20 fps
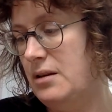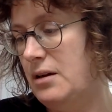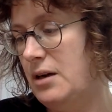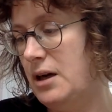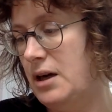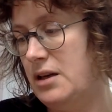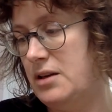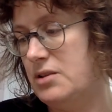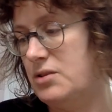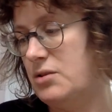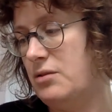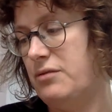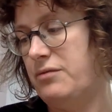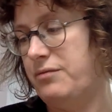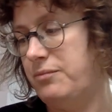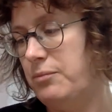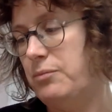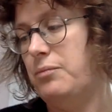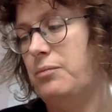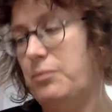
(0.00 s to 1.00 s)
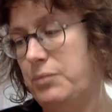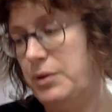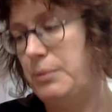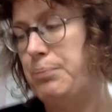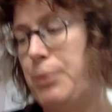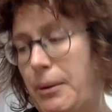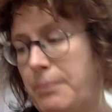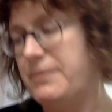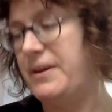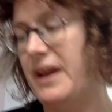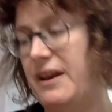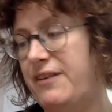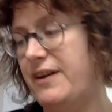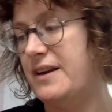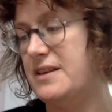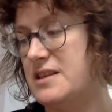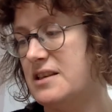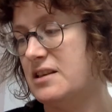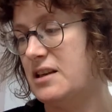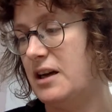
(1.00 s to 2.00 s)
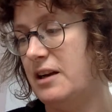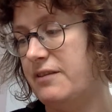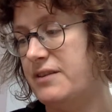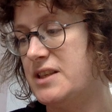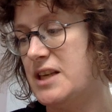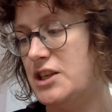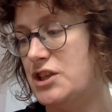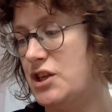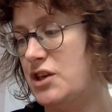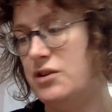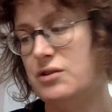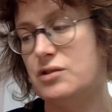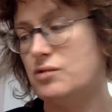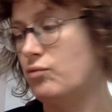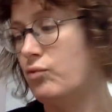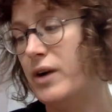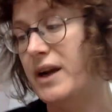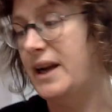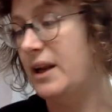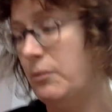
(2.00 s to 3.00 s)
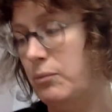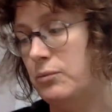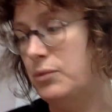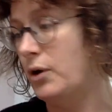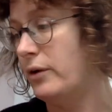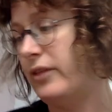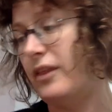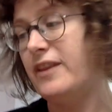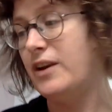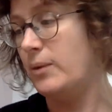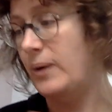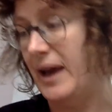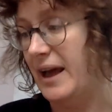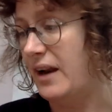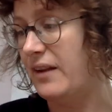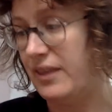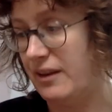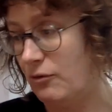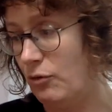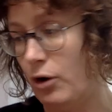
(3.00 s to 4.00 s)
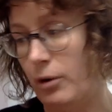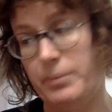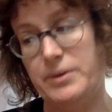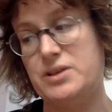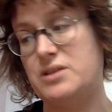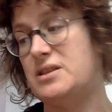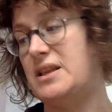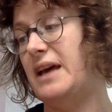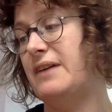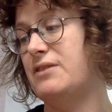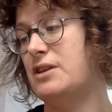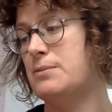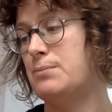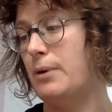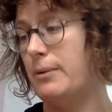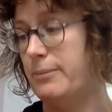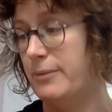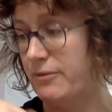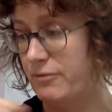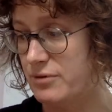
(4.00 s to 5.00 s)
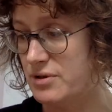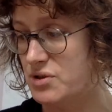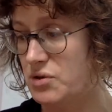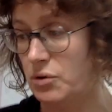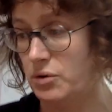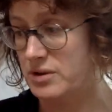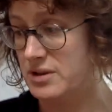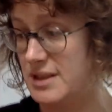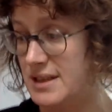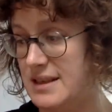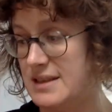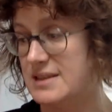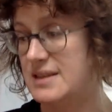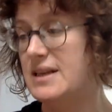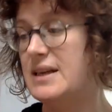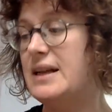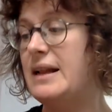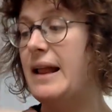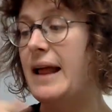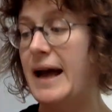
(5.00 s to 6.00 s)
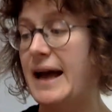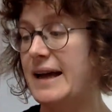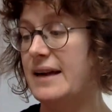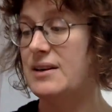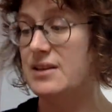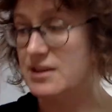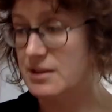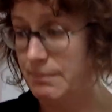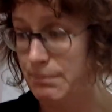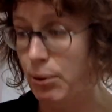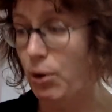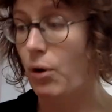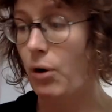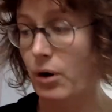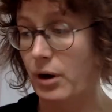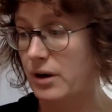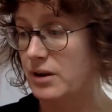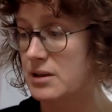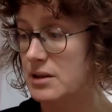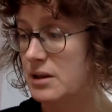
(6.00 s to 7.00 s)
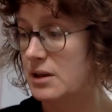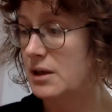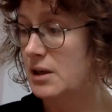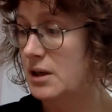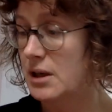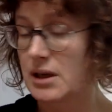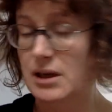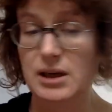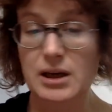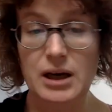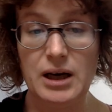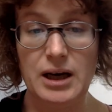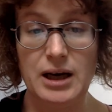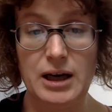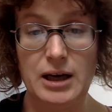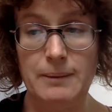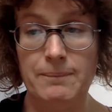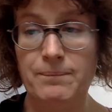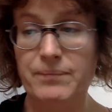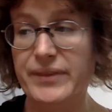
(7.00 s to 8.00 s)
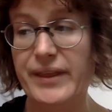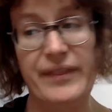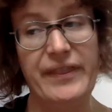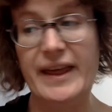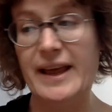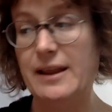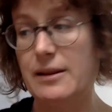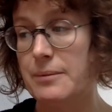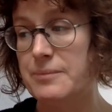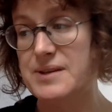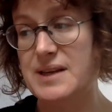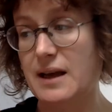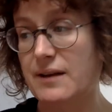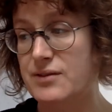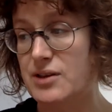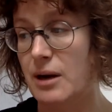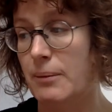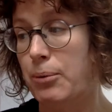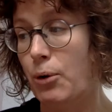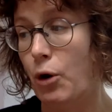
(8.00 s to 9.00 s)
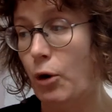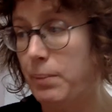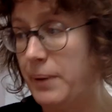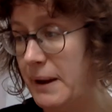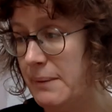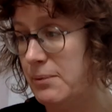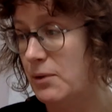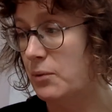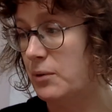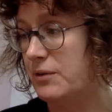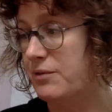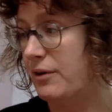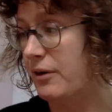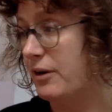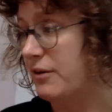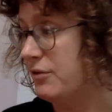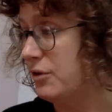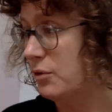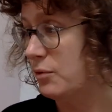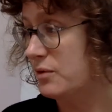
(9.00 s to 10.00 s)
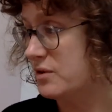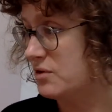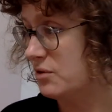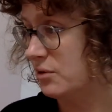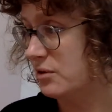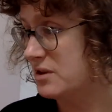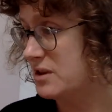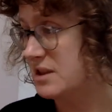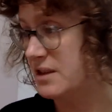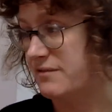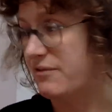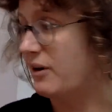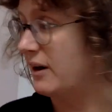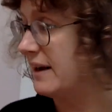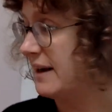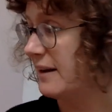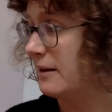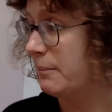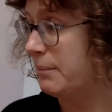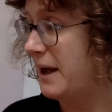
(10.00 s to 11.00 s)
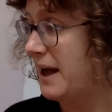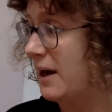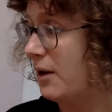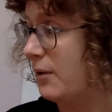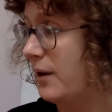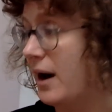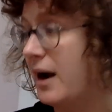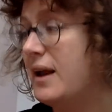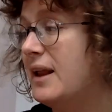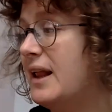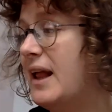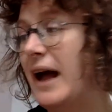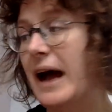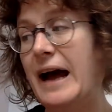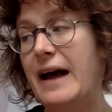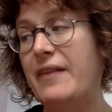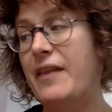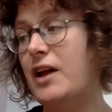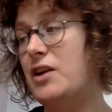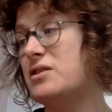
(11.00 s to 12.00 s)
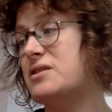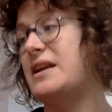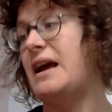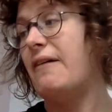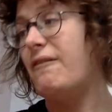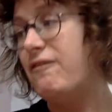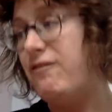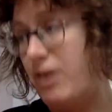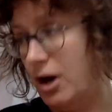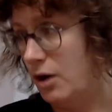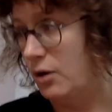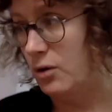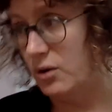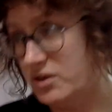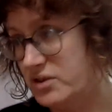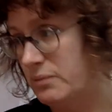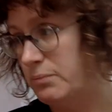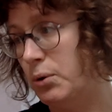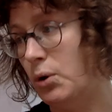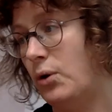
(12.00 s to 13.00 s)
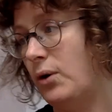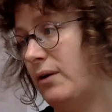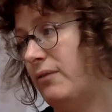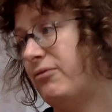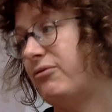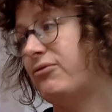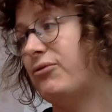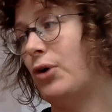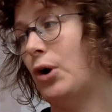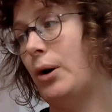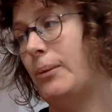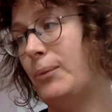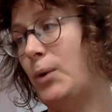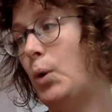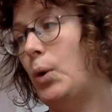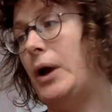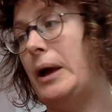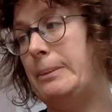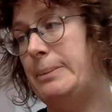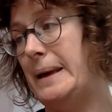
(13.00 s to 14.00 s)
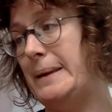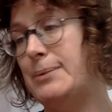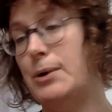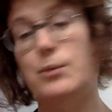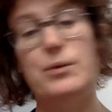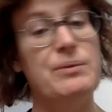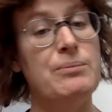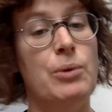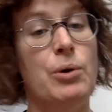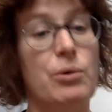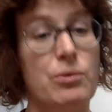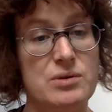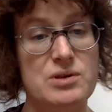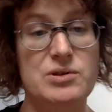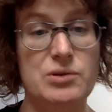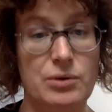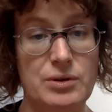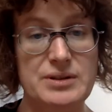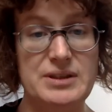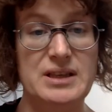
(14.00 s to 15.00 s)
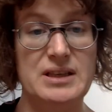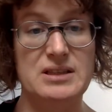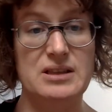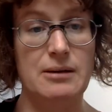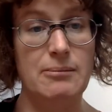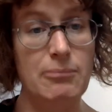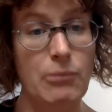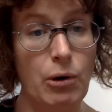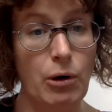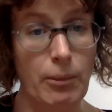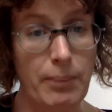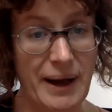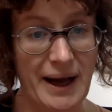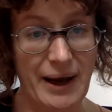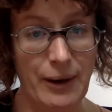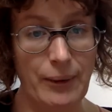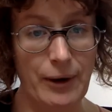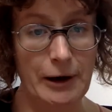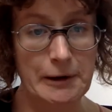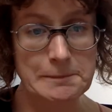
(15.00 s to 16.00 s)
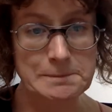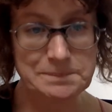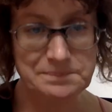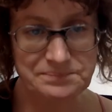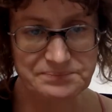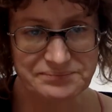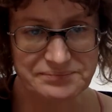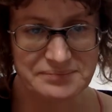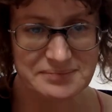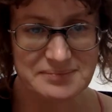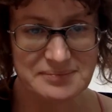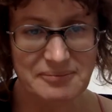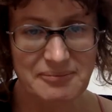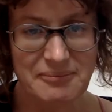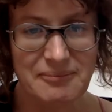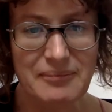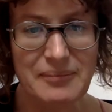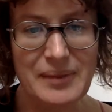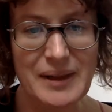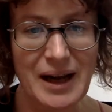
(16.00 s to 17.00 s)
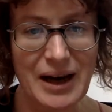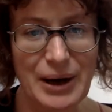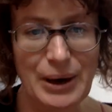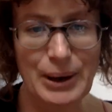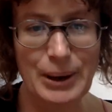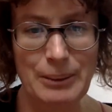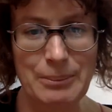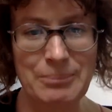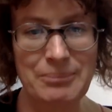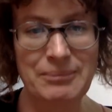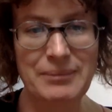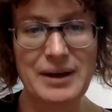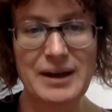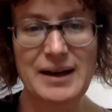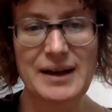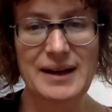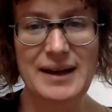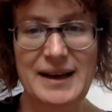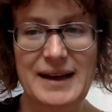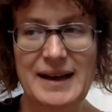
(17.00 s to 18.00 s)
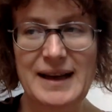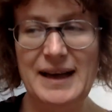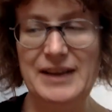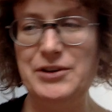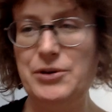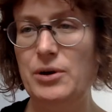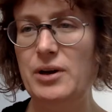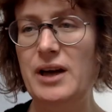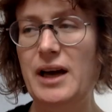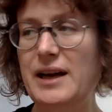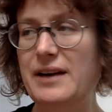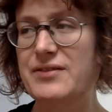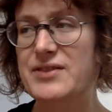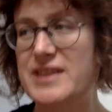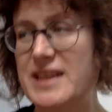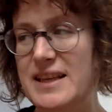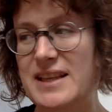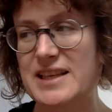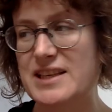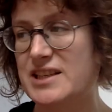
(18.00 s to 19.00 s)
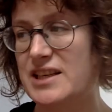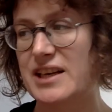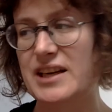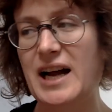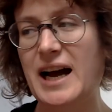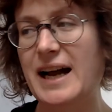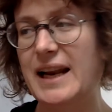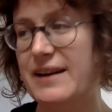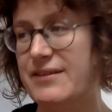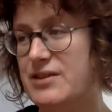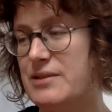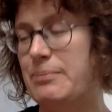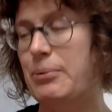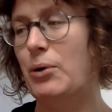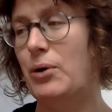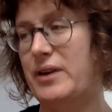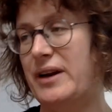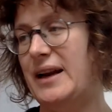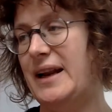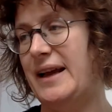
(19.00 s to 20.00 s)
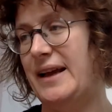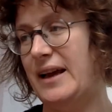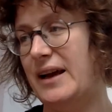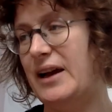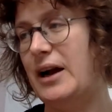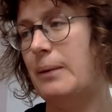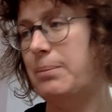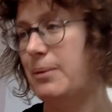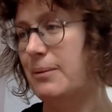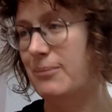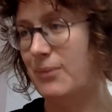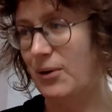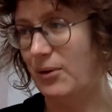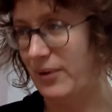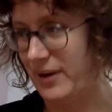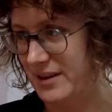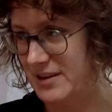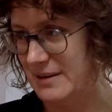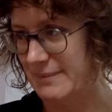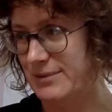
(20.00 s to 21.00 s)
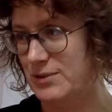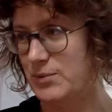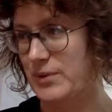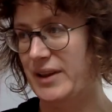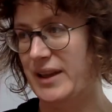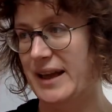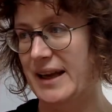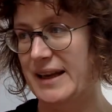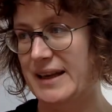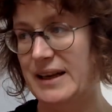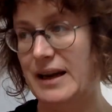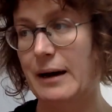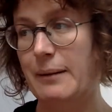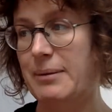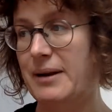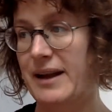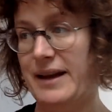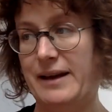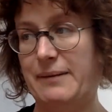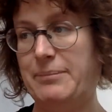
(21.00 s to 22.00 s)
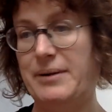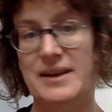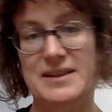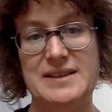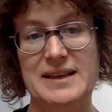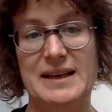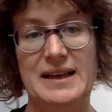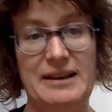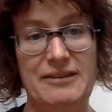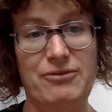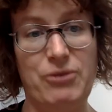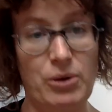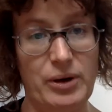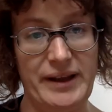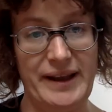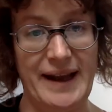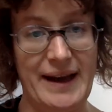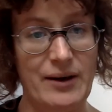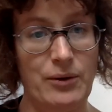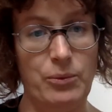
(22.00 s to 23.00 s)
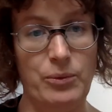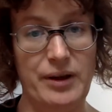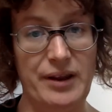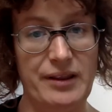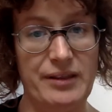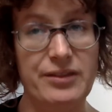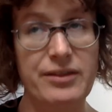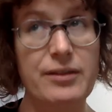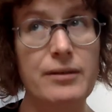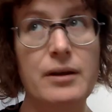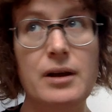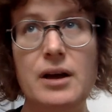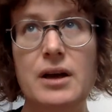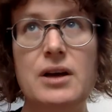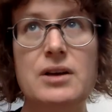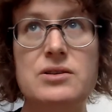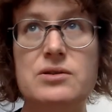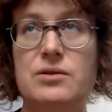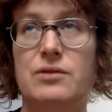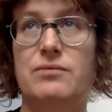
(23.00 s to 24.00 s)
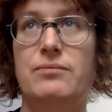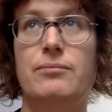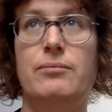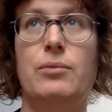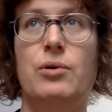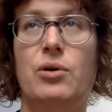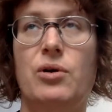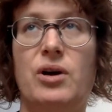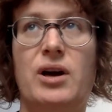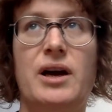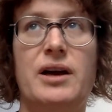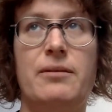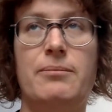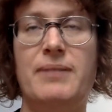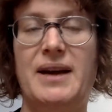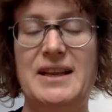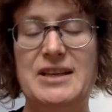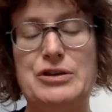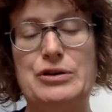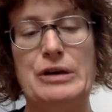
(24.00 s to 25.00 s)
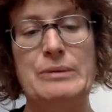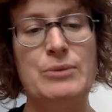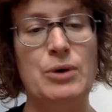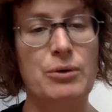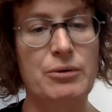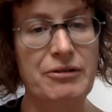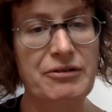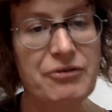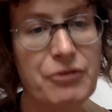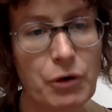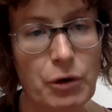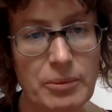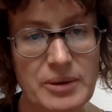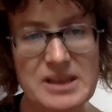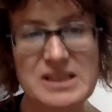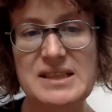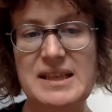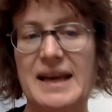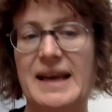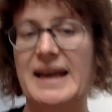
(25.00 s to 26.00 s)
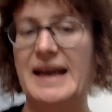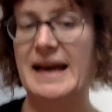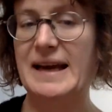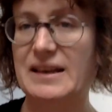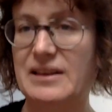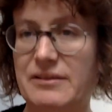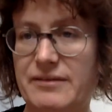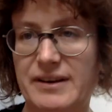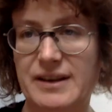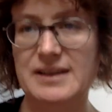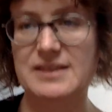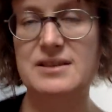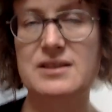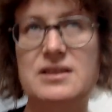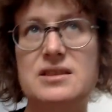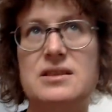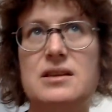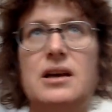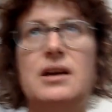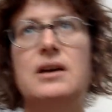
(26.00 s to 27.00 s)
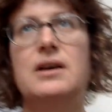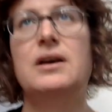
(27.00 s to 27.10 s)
a sort of, the problem they face is kind of essentially just really, not that they're doing anything wrong, but just they have this problem of resources and support. That they themselves are poor people with very few resources and very little power, and they just get fuck all support from queer people with more resources and more power. And you can kind of see this denial of support in like a couple more examples where they end up like basically falling out with sort of more kind of mainstream, more reformist gay activists.